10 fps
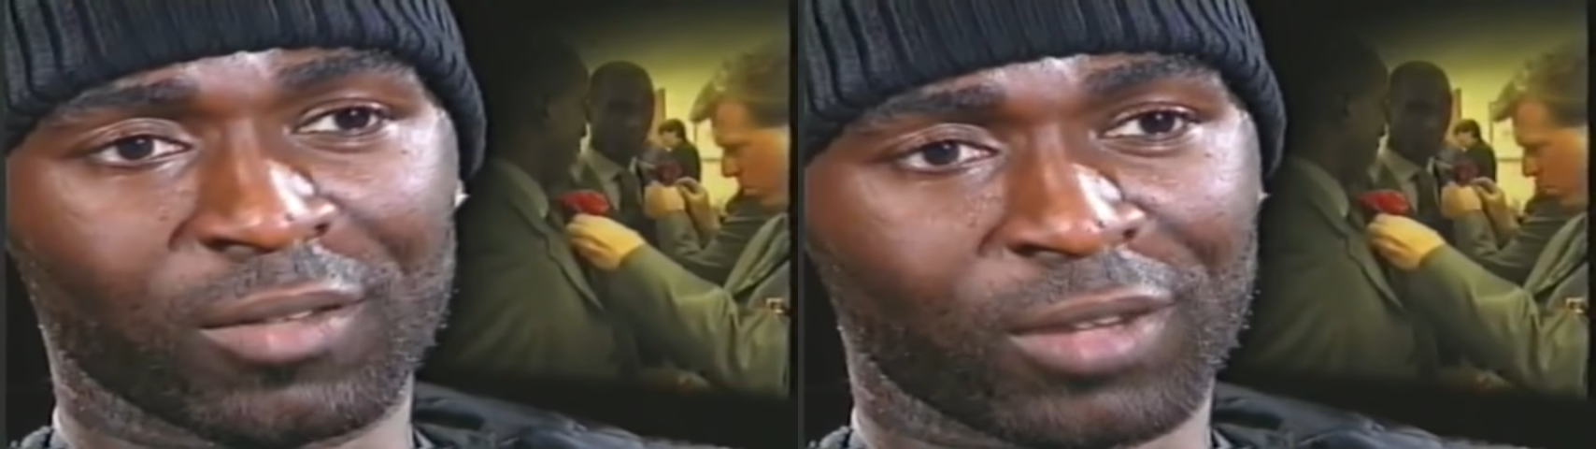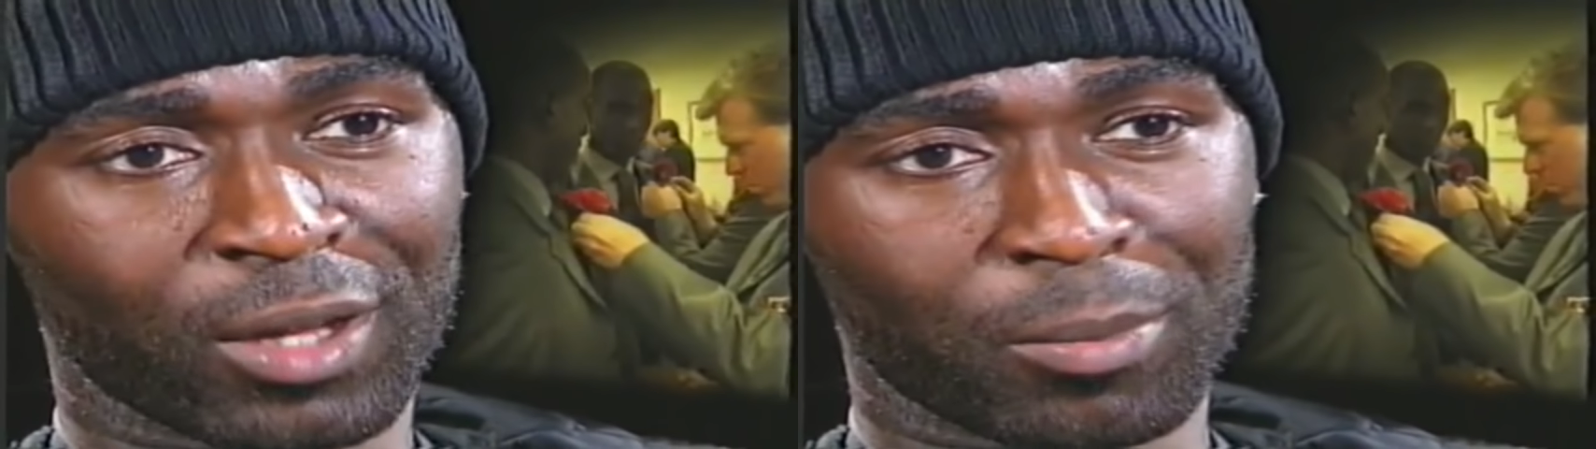
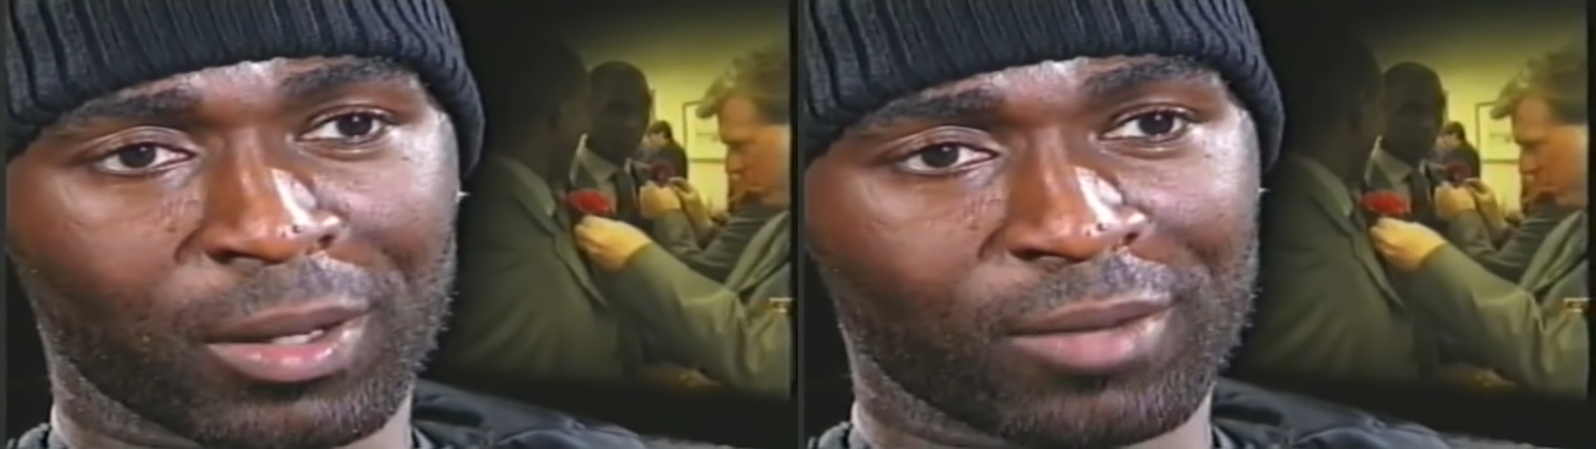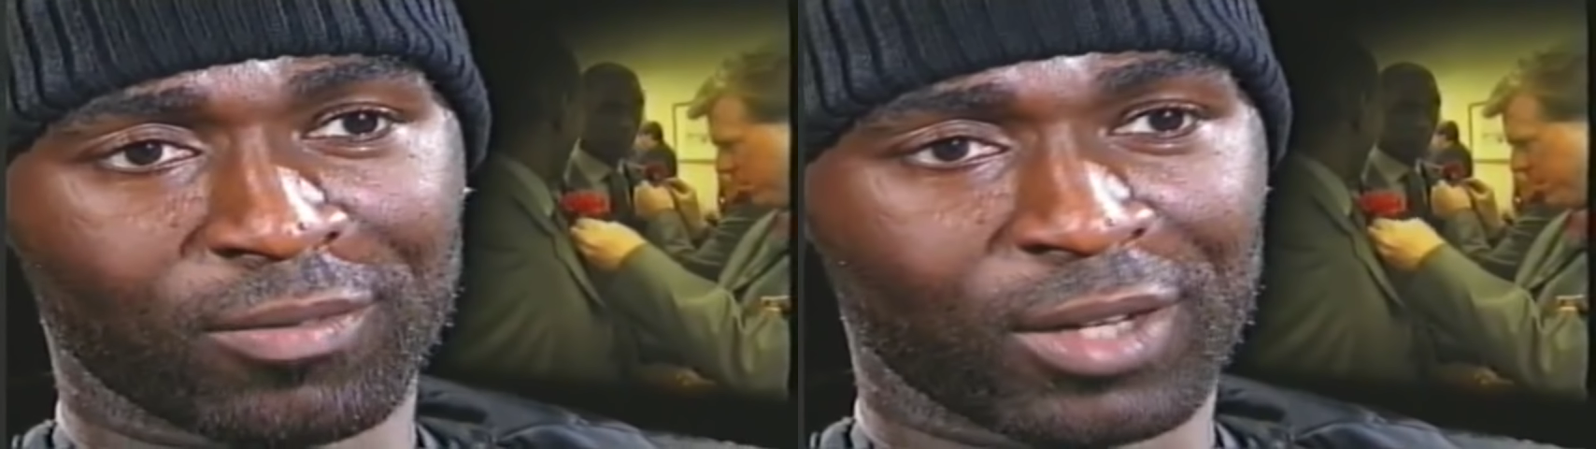never
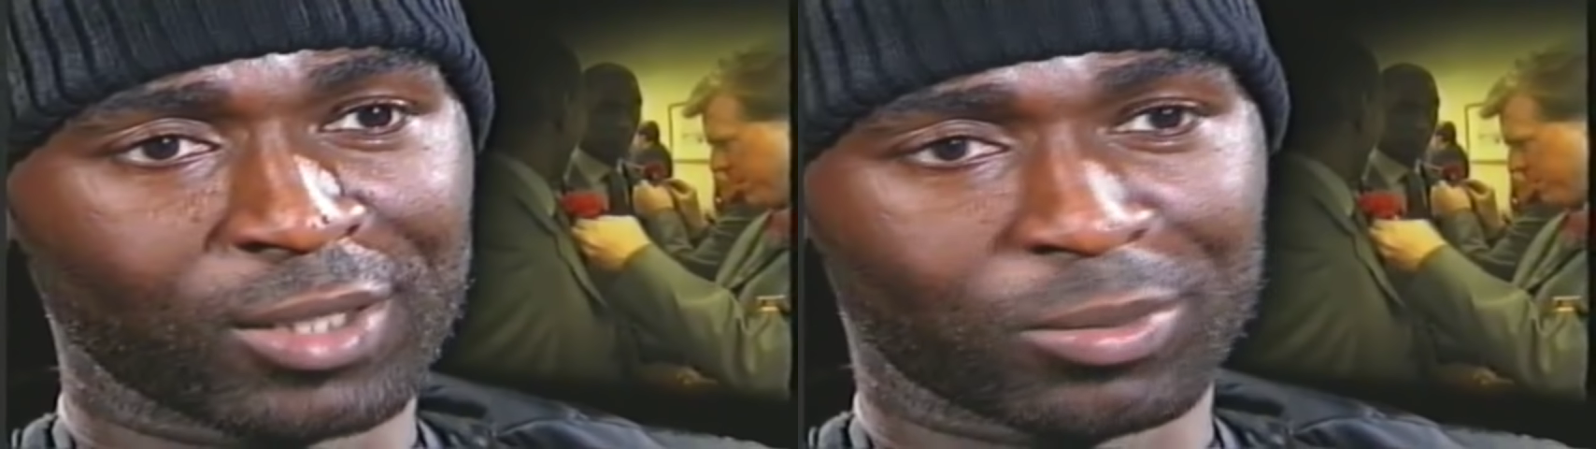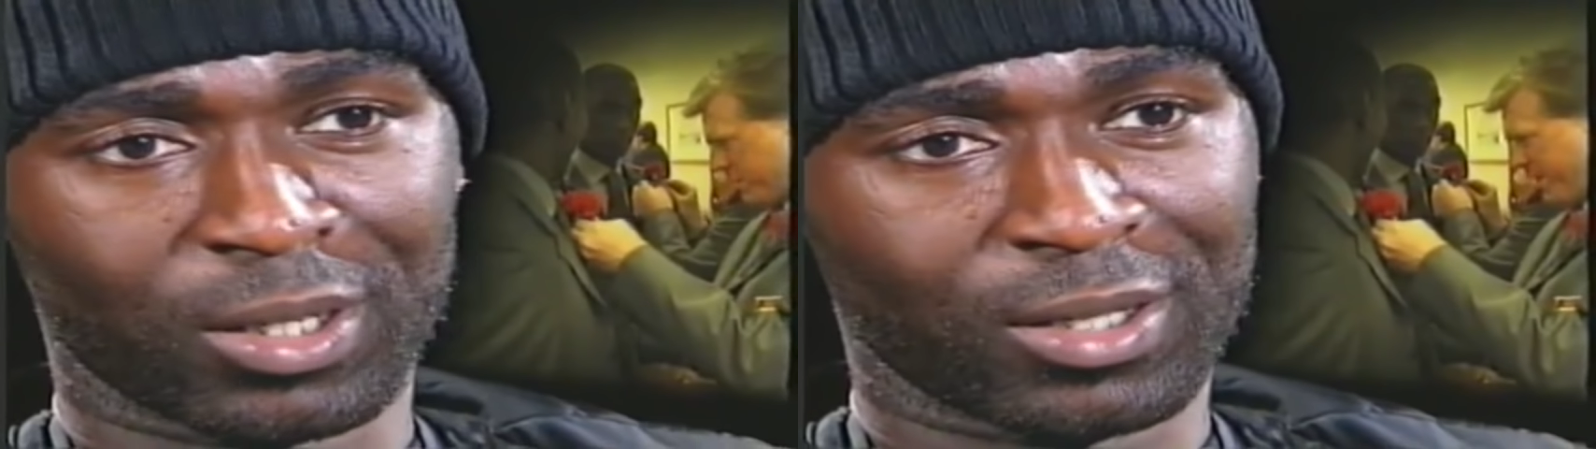get
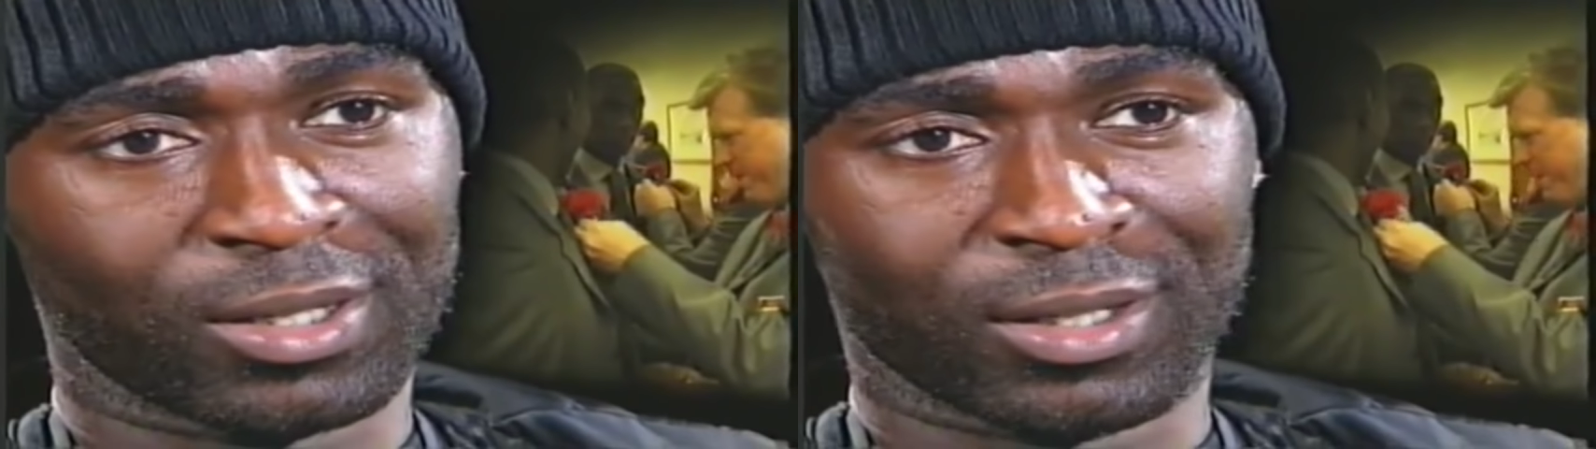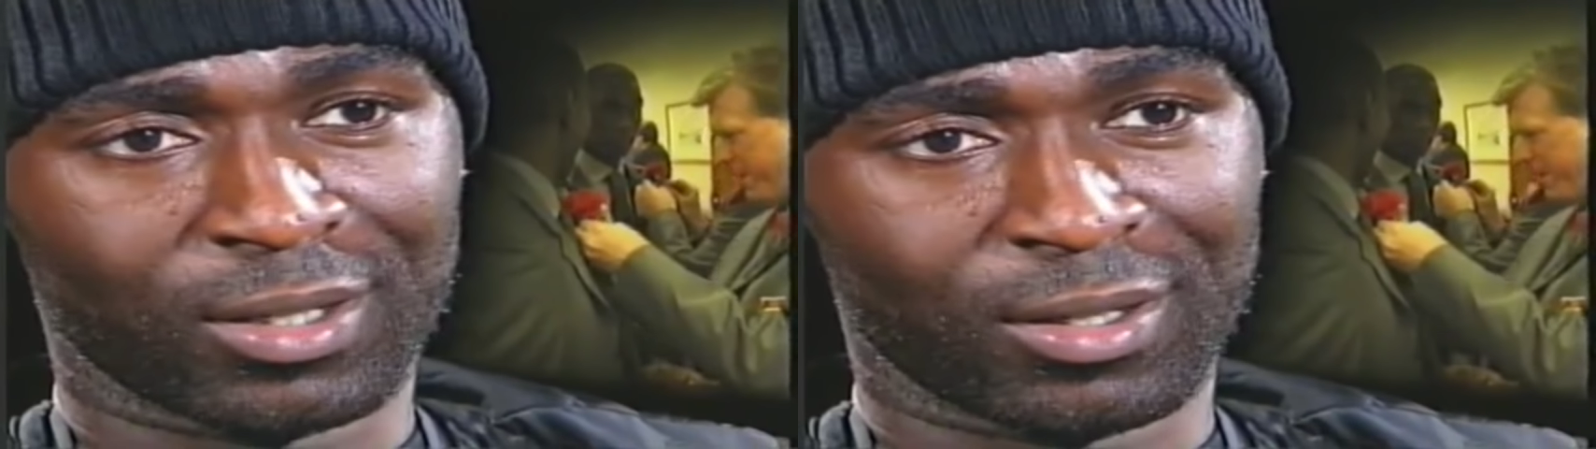butterflies, but
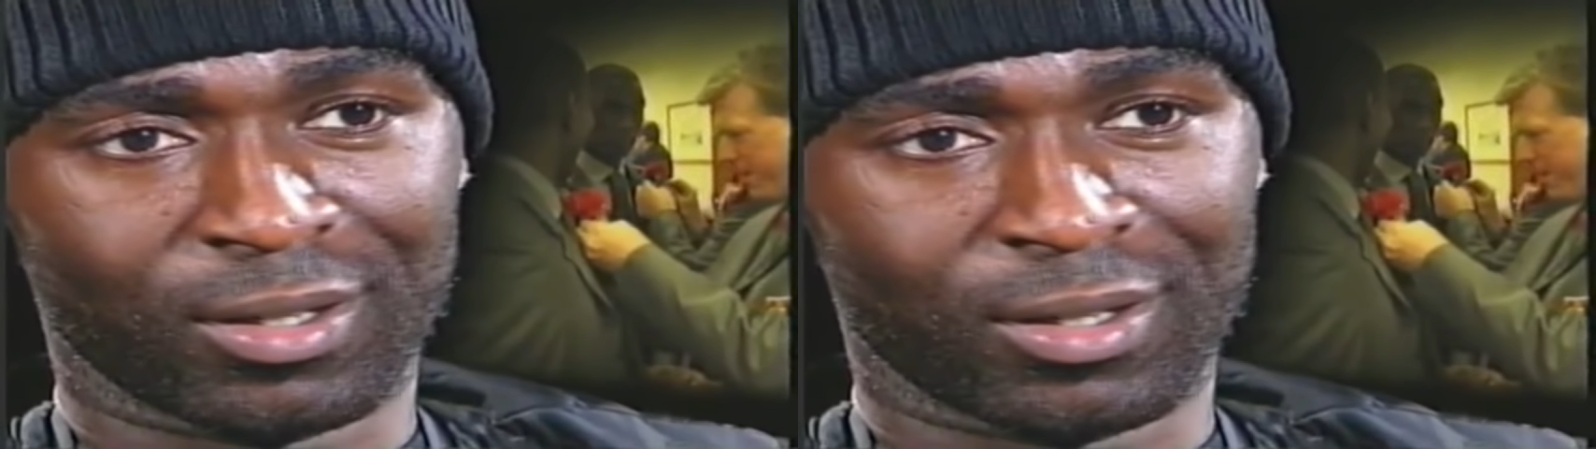